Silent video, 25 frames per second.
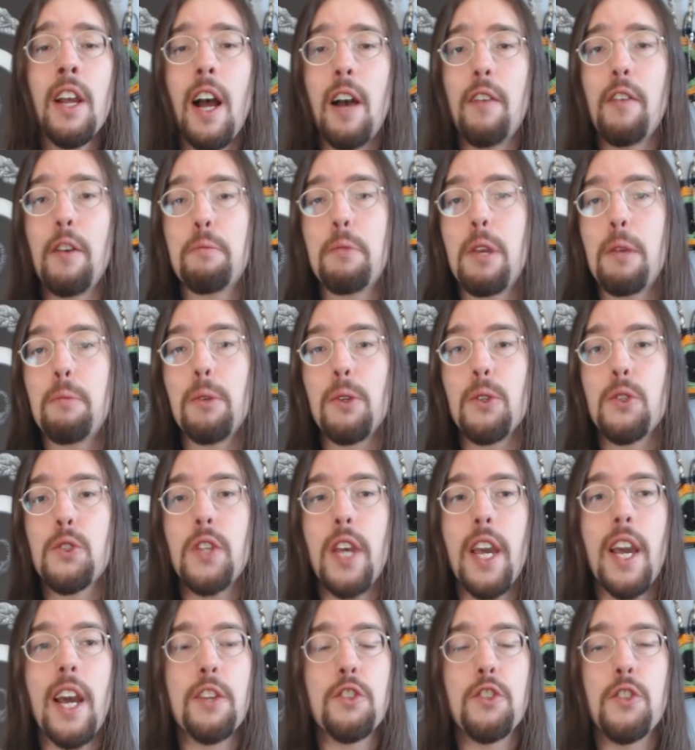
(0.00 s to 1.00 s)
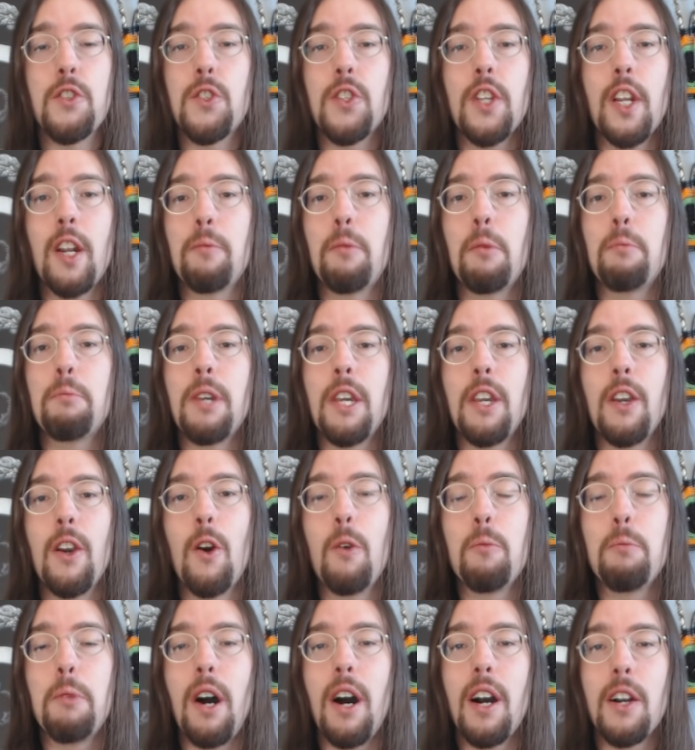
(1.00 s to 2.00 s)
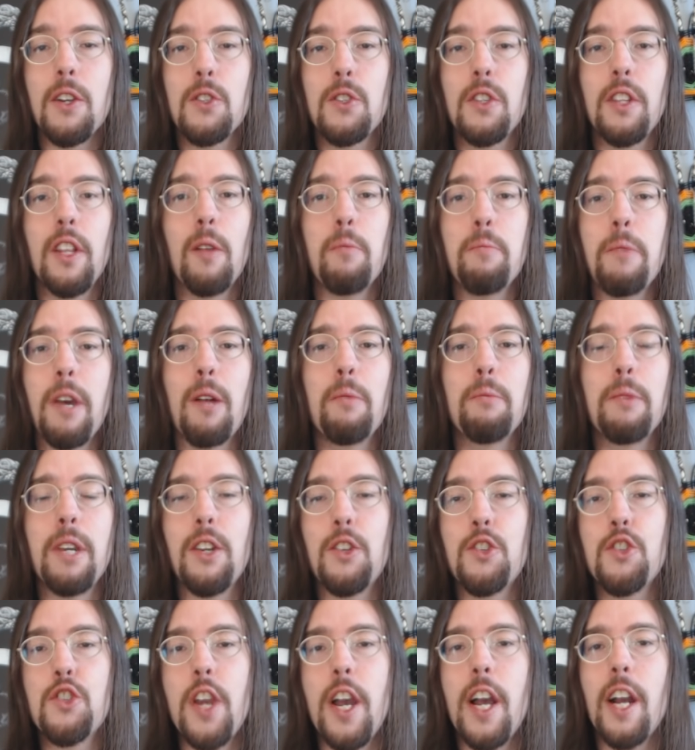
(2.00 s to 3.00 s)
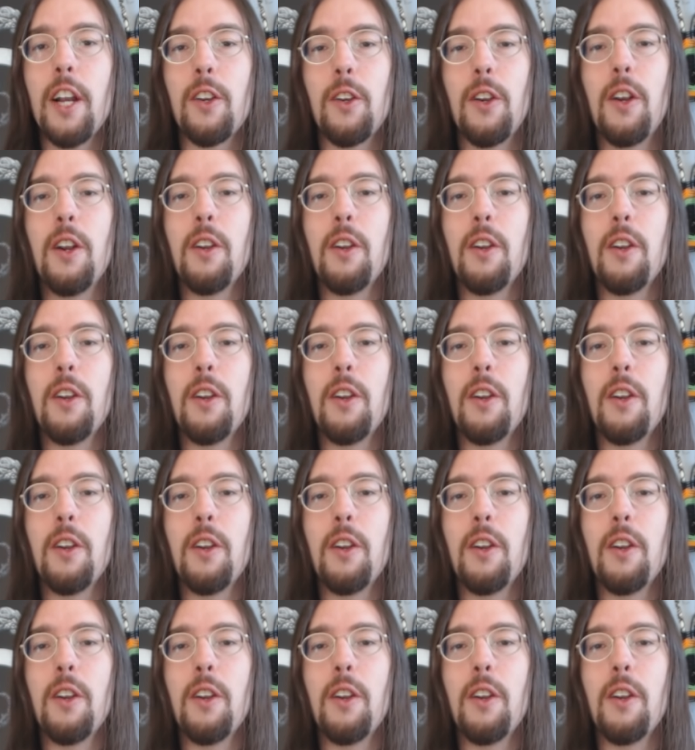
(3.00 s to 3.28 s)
I've had people say I should set up a PO box and they'll mail me a check